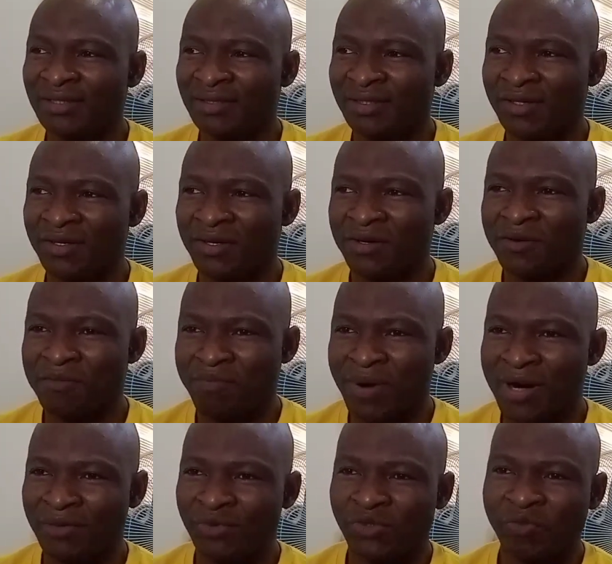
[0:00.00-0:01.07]

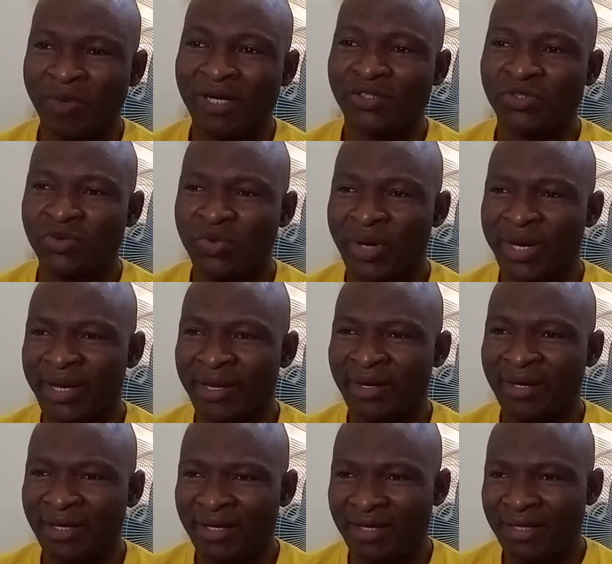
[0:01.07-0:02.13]
pounds per
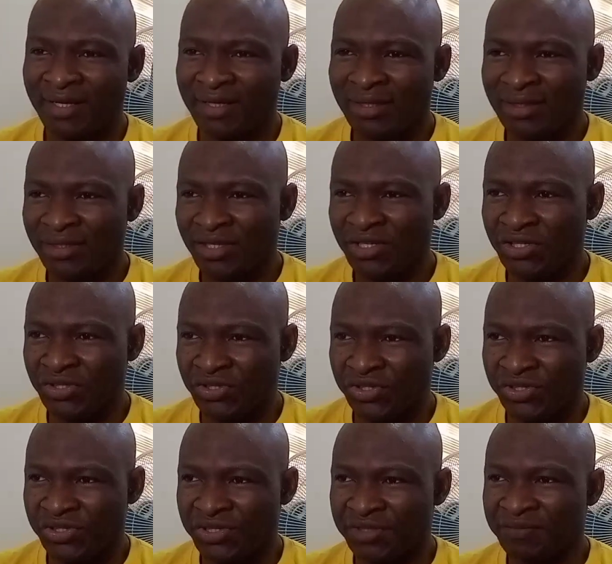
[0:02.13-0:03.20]
square
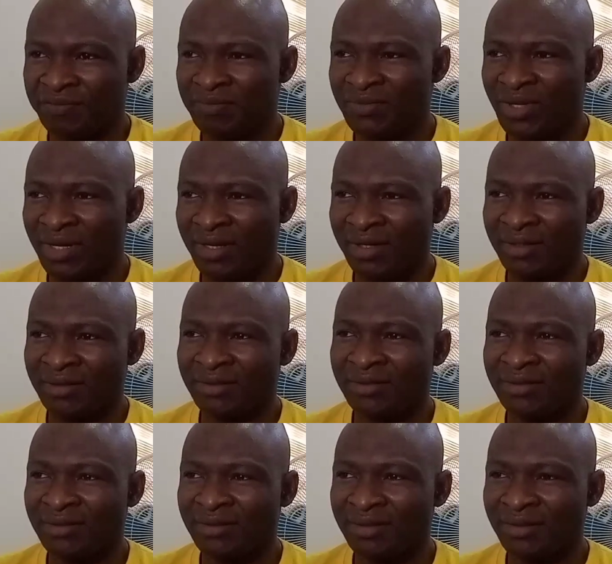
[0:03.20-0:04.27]
inch,
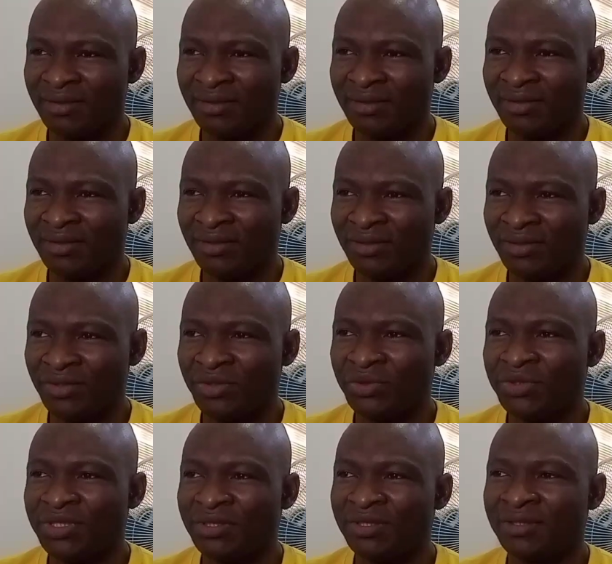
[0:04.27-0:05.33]
and
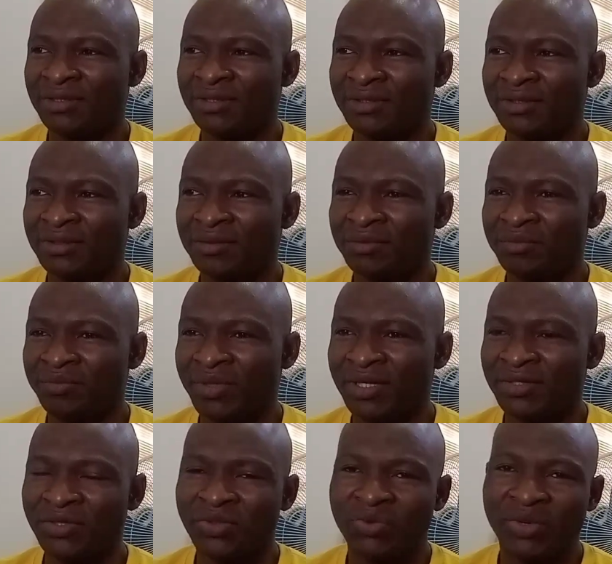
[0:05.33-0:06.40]
Newton
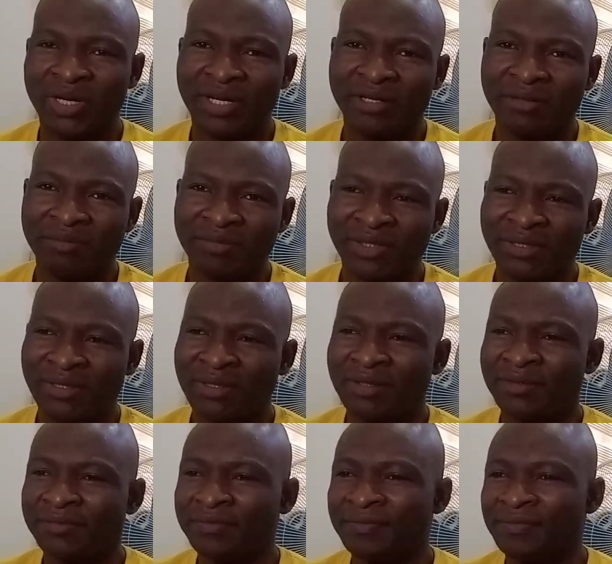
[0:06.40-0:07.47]
per square meter.
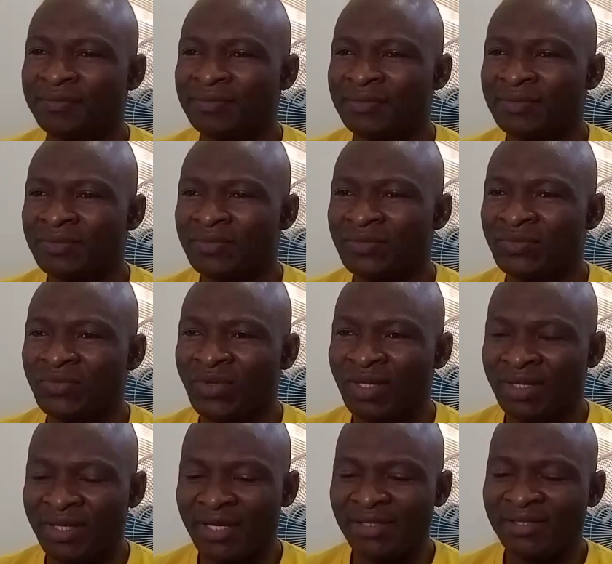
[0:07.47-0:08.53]

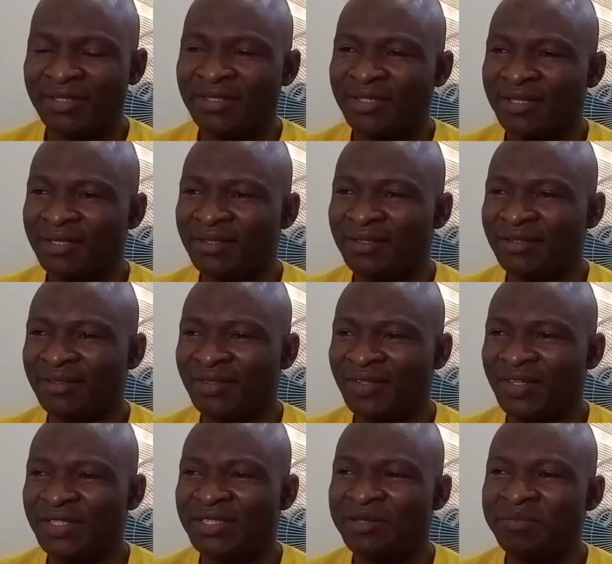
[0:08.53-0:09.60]
Density
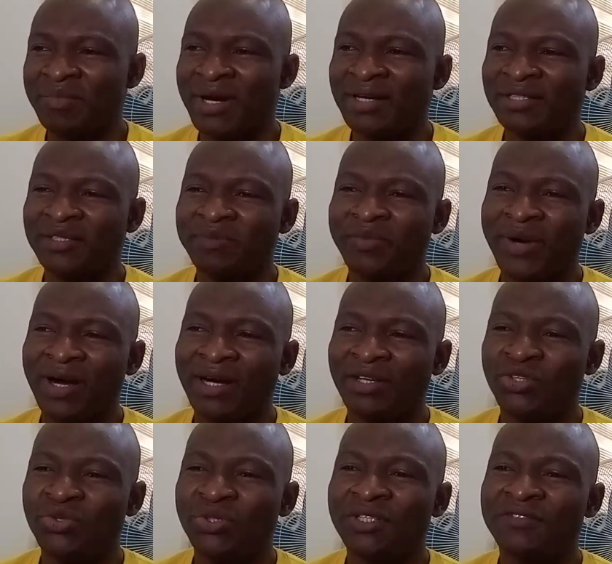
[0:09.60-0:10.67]
is the mass per
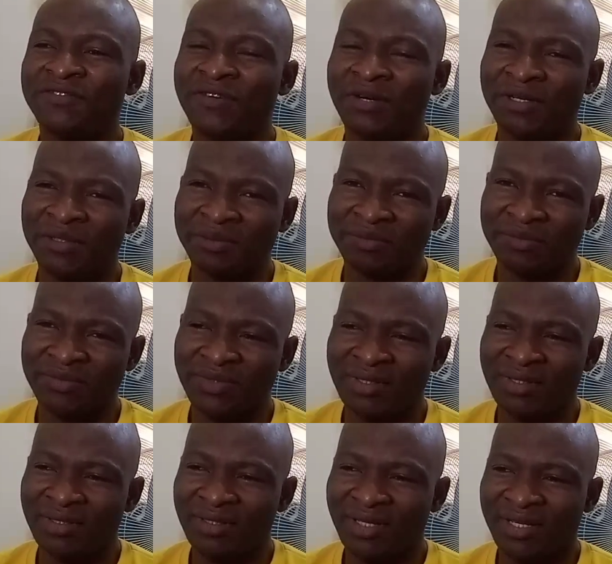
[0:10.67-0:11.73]
unit volume,
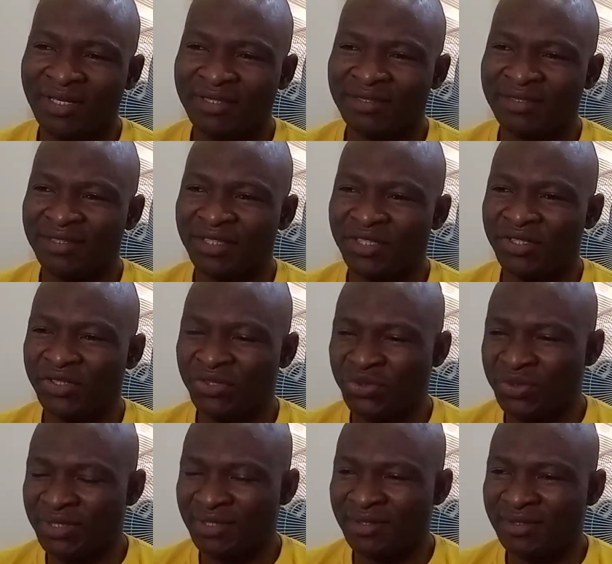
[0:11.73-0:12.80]
and the
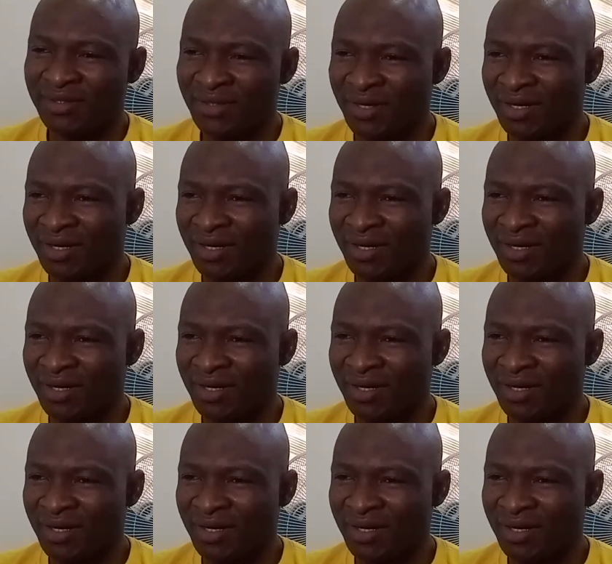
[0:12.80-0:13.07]
units